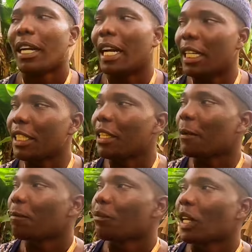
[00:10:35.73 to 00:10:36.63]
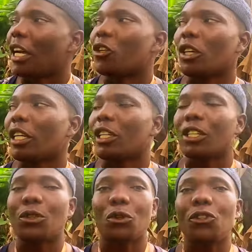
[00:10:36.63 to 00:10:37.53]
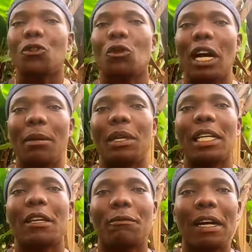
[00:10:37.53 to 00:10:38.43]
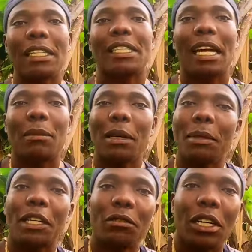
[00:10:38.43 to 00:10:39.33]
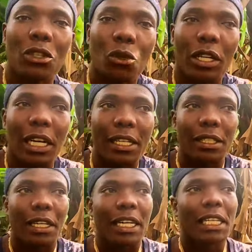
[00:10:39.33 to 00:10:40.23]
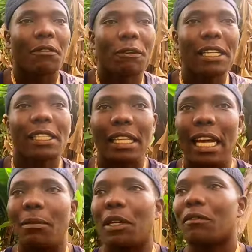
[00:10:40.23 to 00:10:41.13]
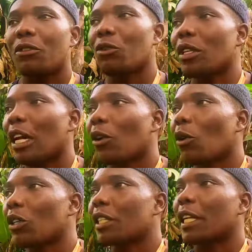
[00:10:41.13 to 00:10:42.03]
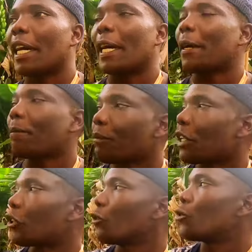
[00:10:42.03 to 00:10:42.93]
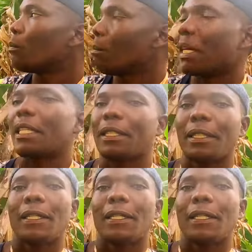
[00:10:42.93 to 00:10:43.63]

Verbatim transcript: And he, he, used to come here the first time. Let me give you a story, guys. The first time David Jr. got um, the YouTube money.